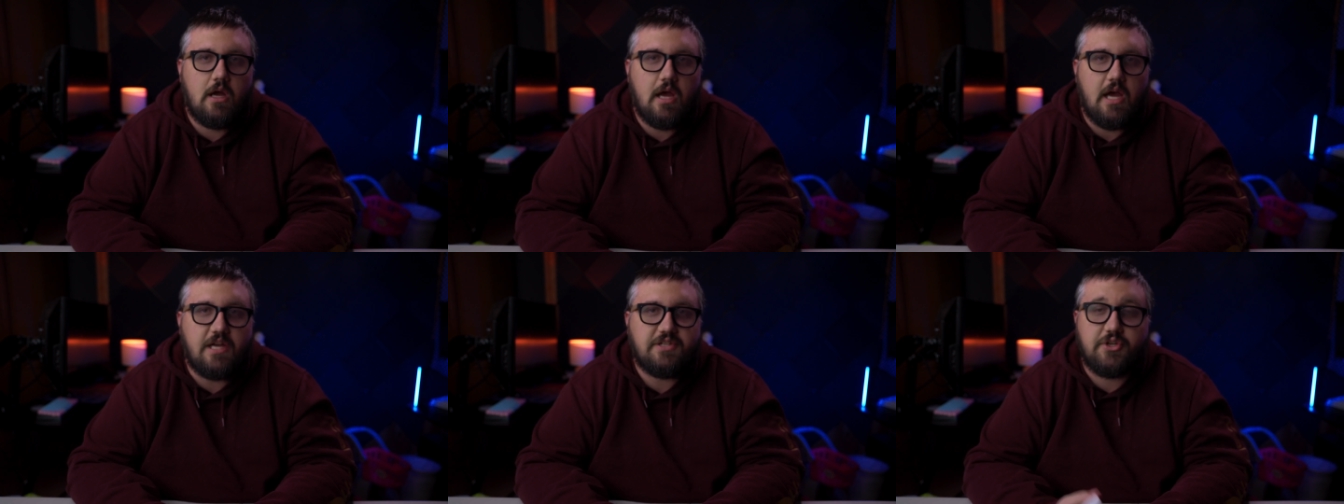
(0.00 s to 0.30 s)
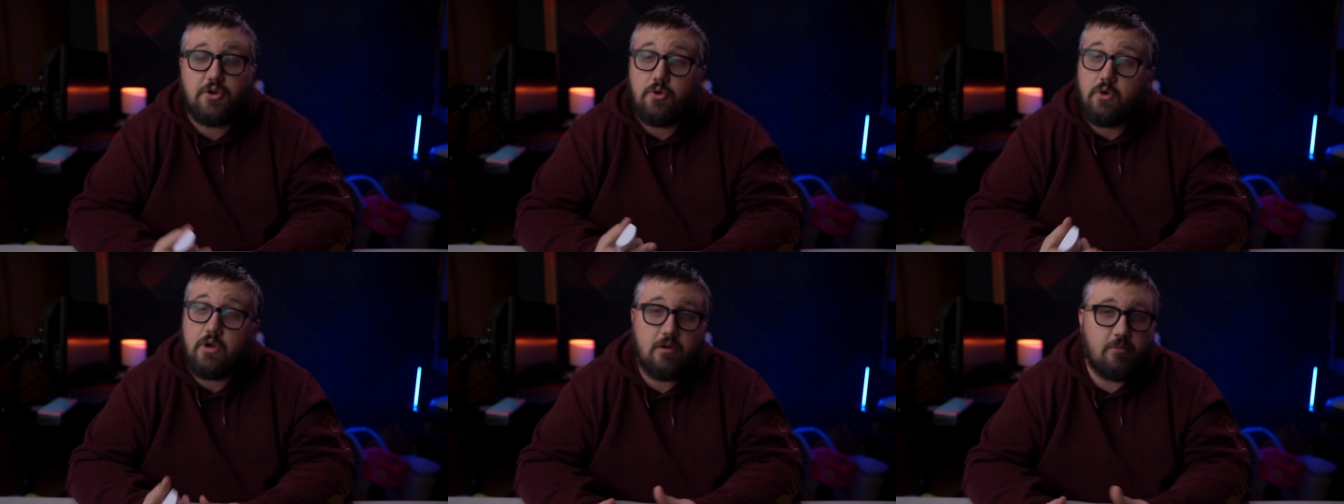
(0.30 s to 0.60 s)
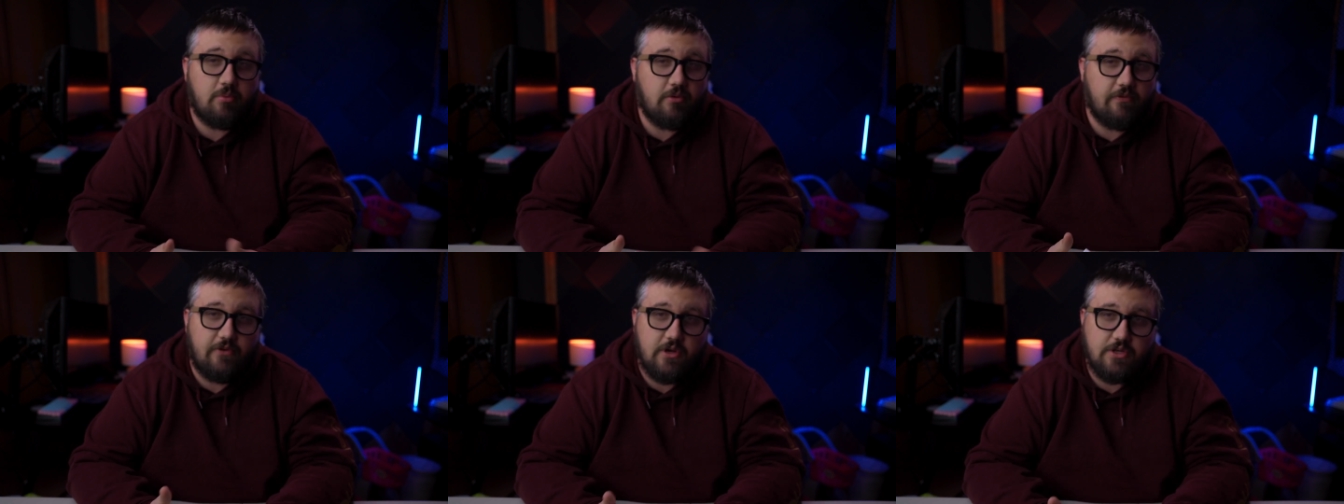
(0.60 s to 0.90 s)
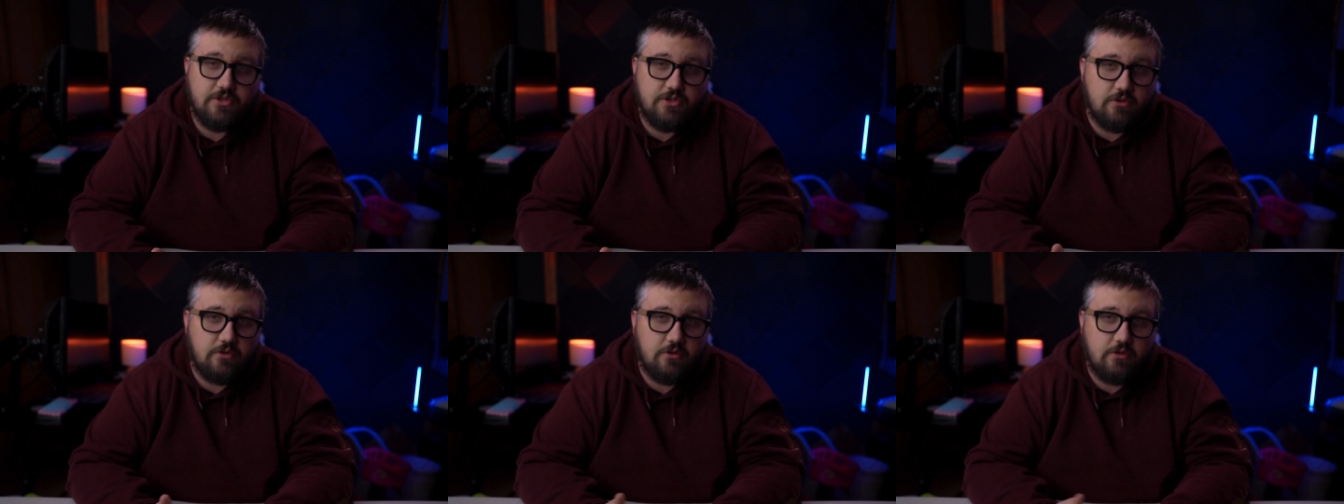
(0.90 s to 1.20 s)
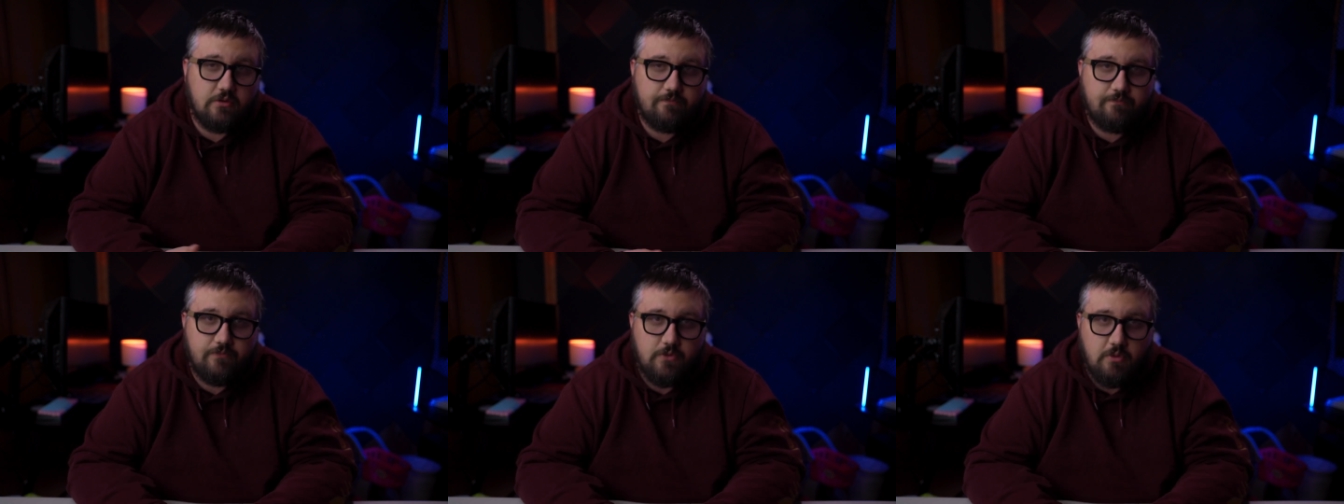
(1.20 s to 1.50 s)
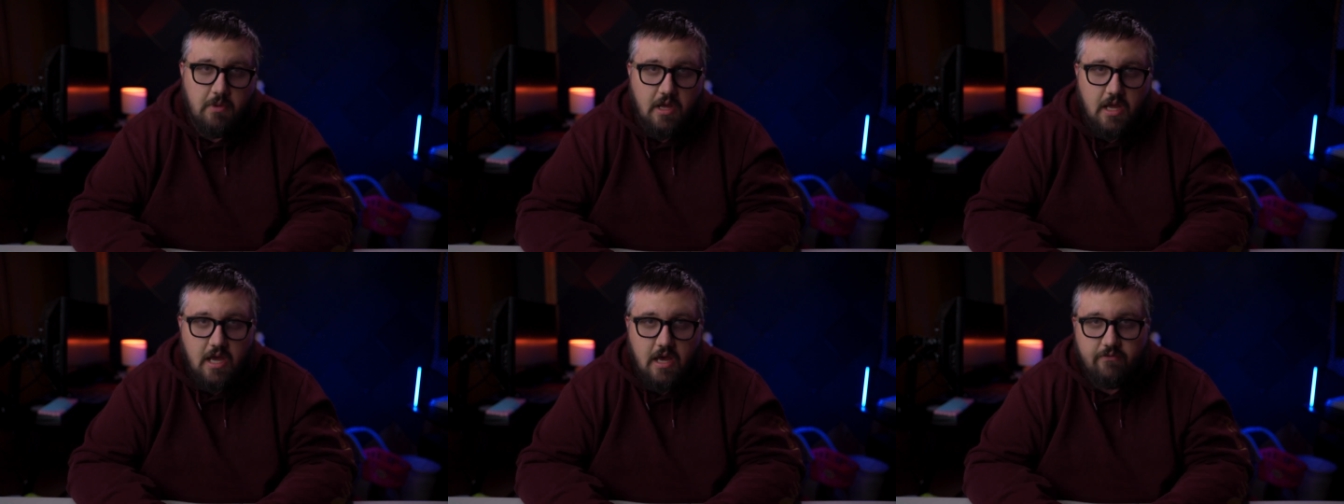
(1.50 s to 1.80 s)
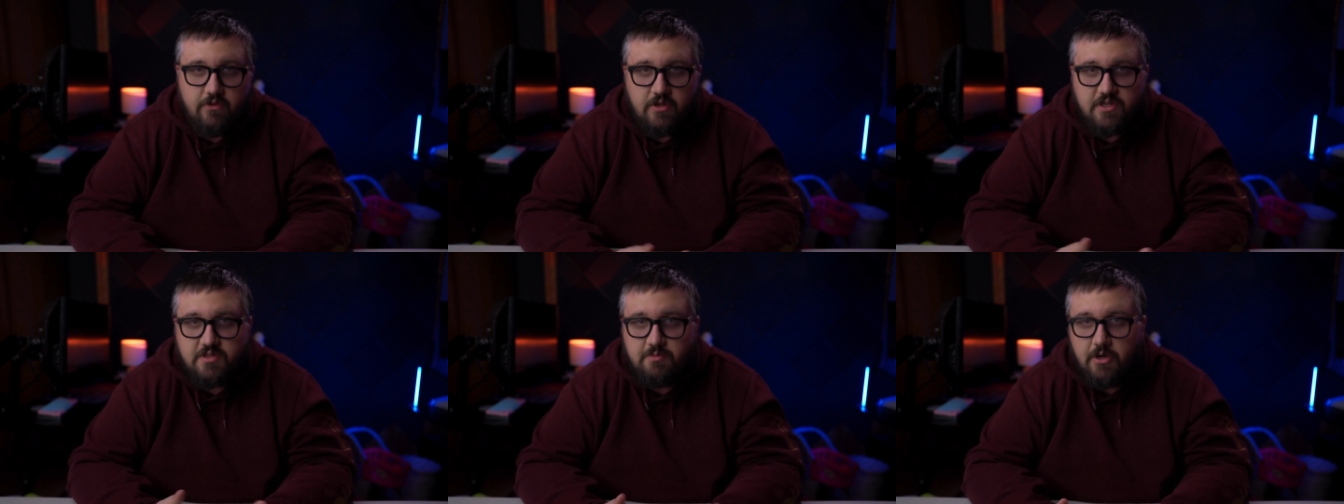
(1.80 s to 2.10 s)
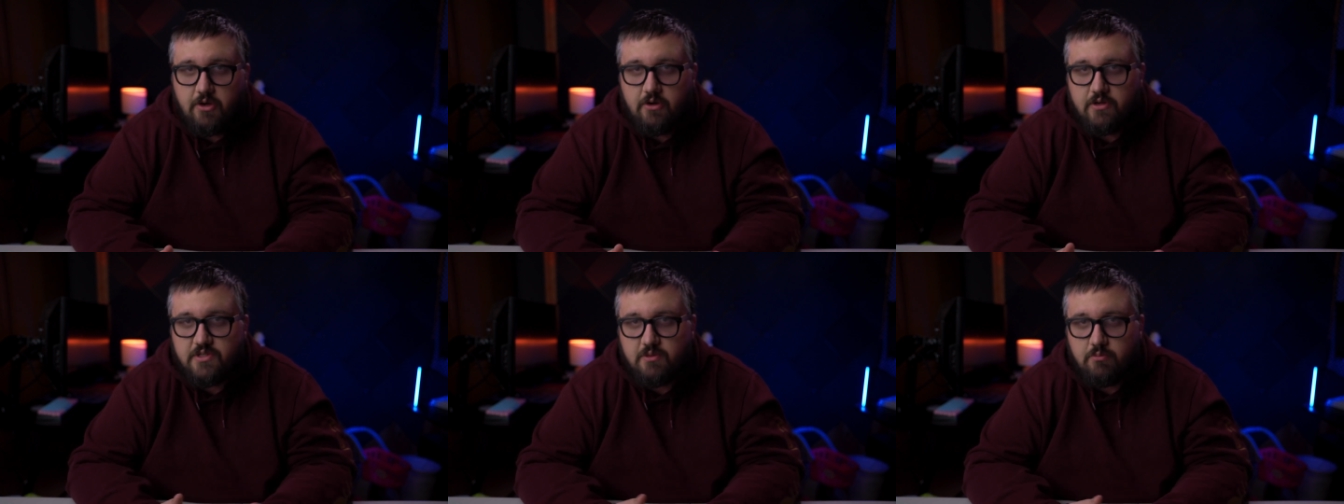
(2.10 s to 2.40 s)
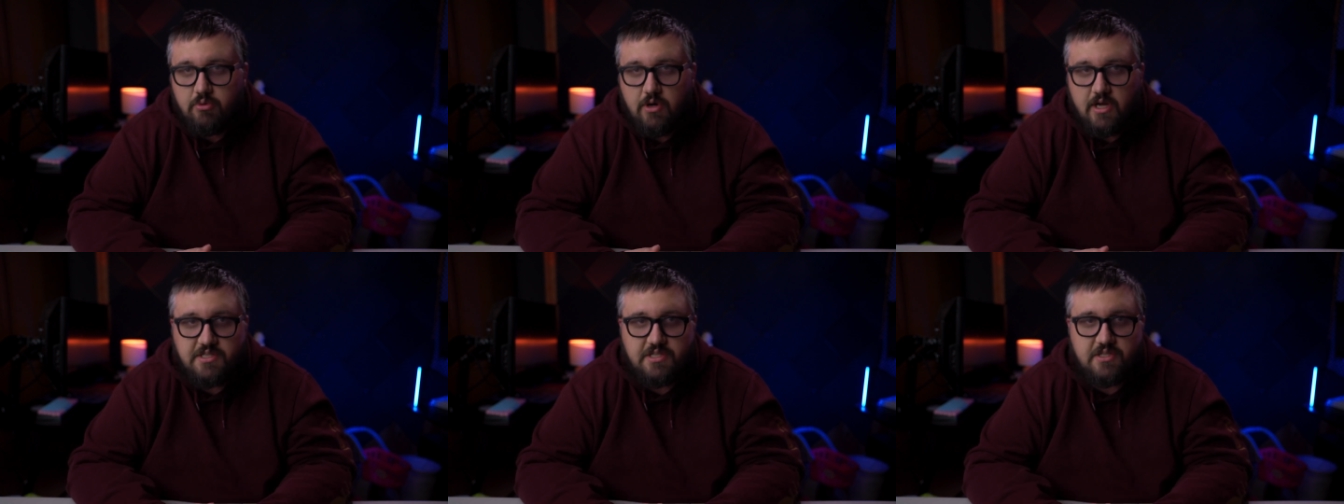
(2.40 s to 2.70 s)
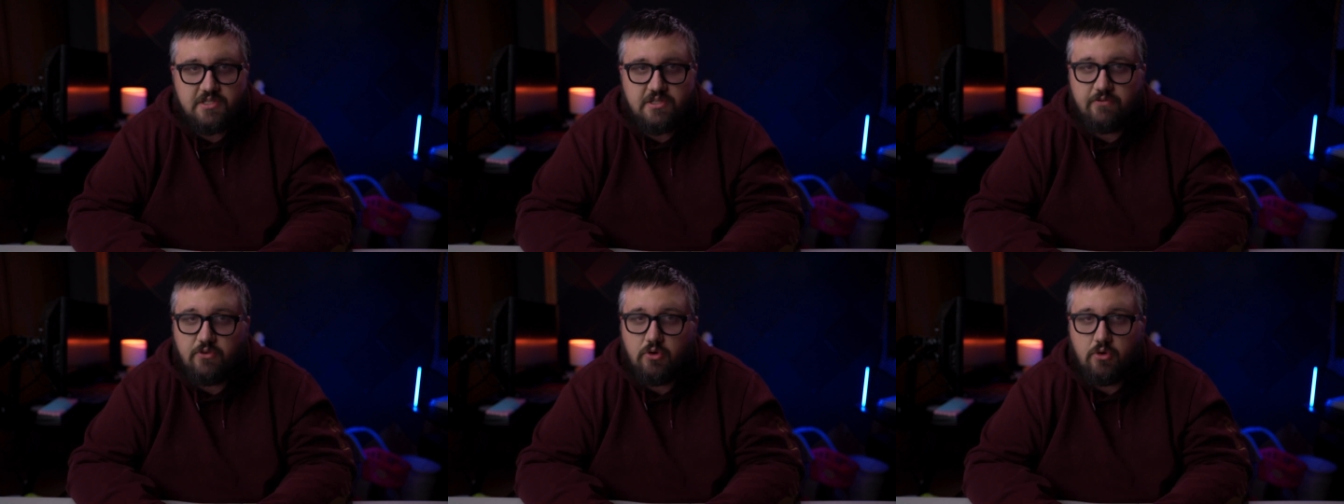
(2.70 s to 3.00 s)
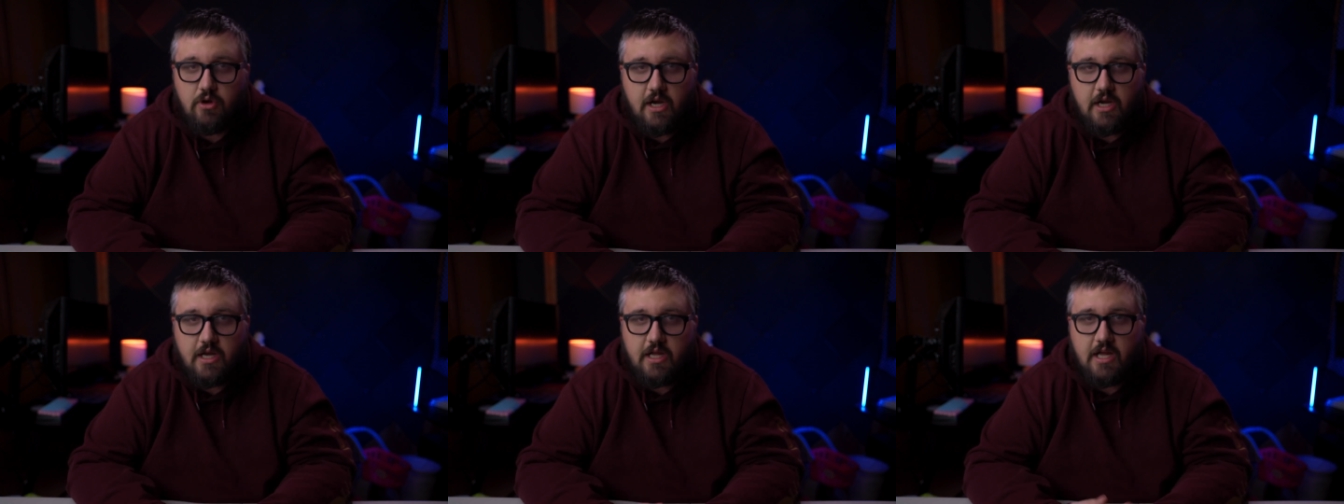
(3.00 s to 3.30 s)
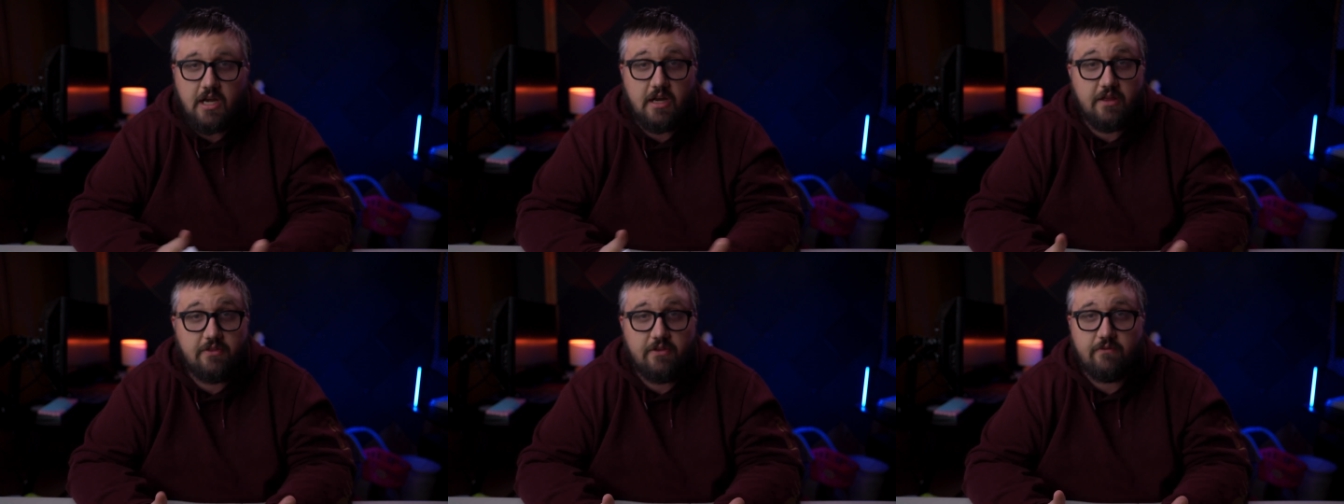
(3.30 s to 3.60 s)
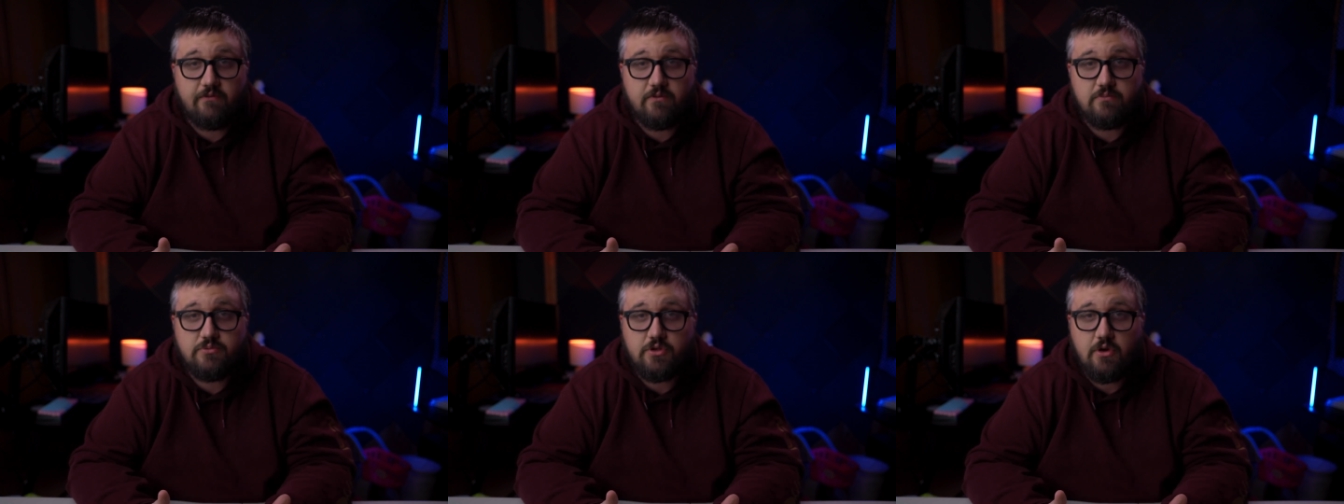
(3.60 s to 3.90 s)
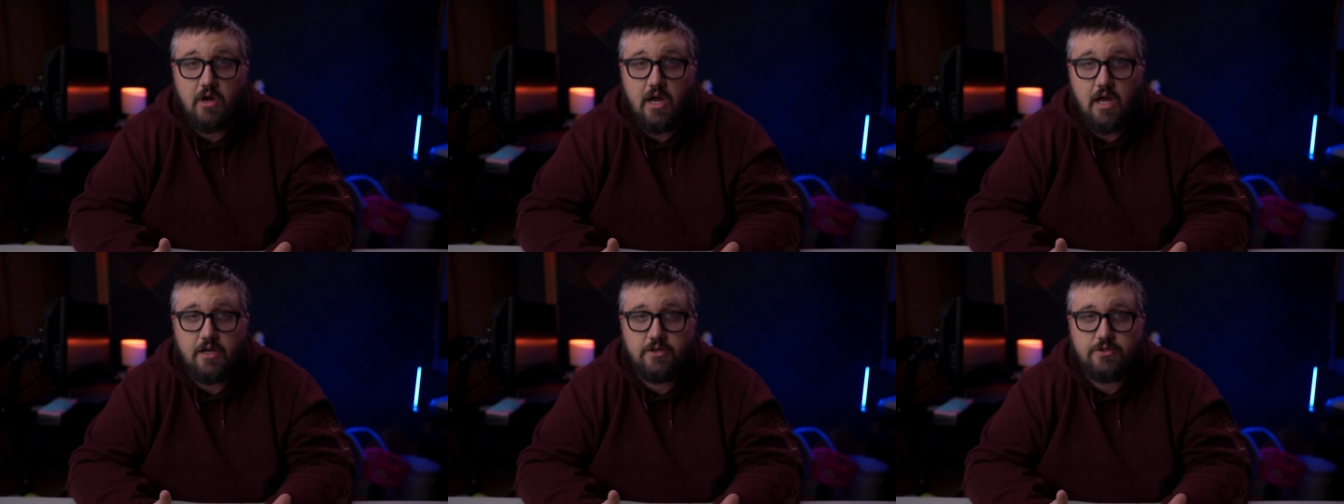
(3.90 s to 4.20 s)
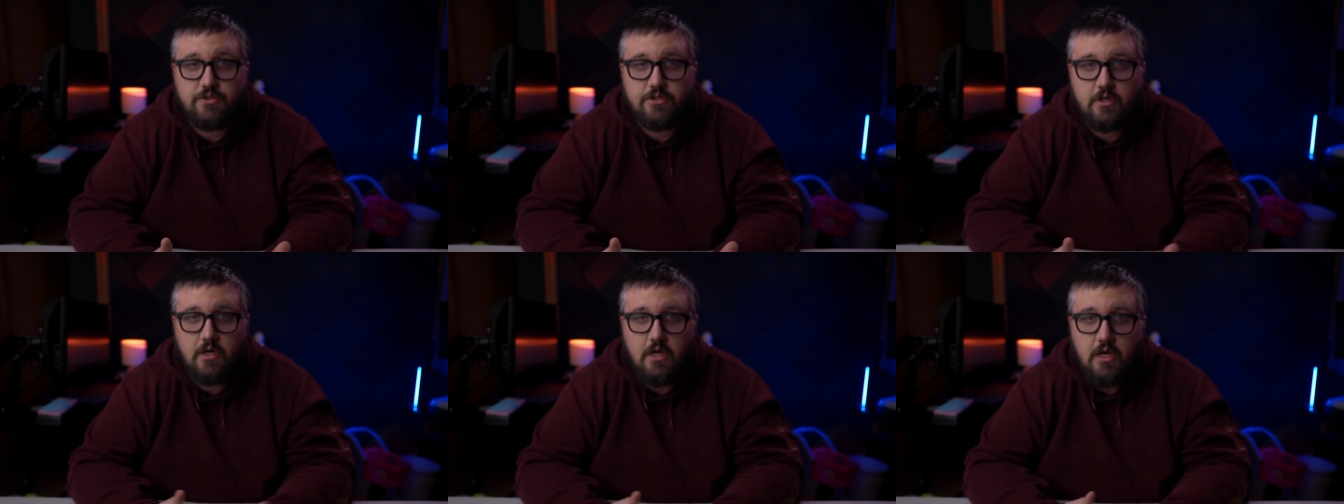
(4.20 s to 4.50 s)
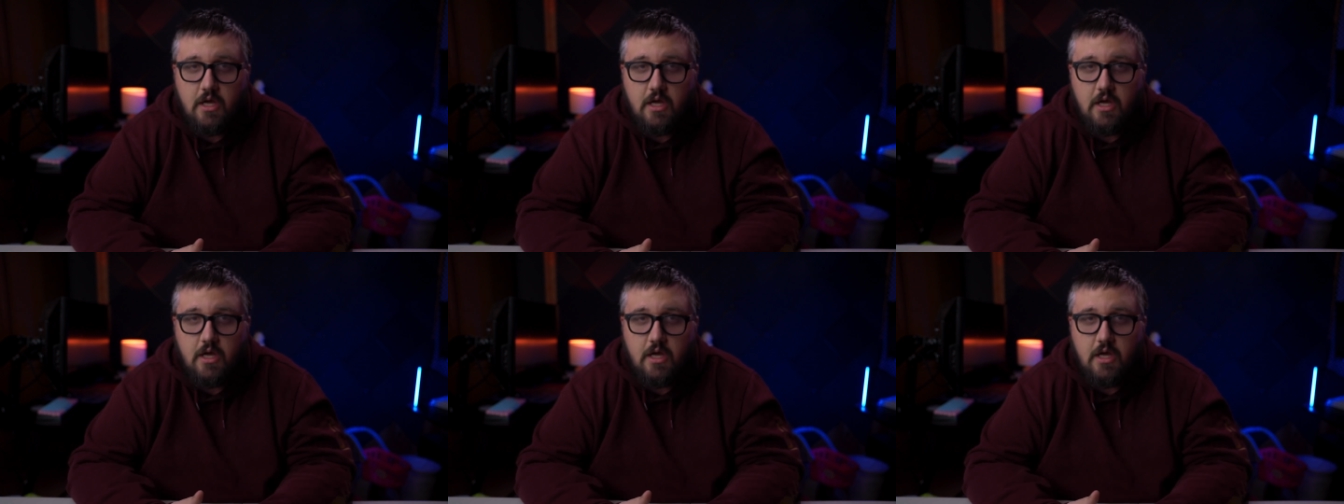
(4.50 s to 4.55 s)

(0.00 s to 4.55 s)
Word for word: As a creative professional, you may have experienced the process of creating anything from scratch.